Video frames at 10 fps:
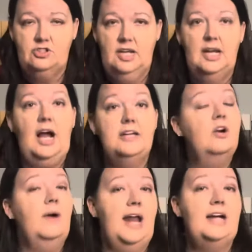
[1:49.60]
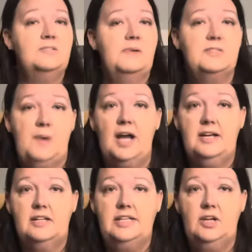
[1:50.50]
I know it has been
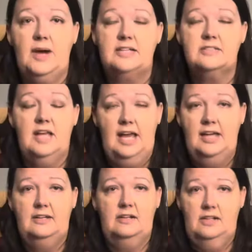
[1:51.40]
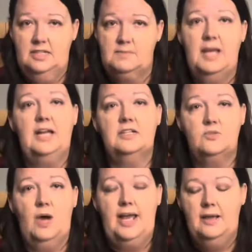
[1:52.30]
spotted in the U.S. and it's making its
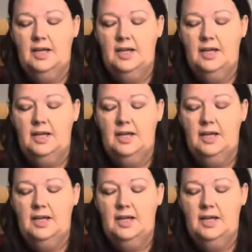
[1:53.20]
way.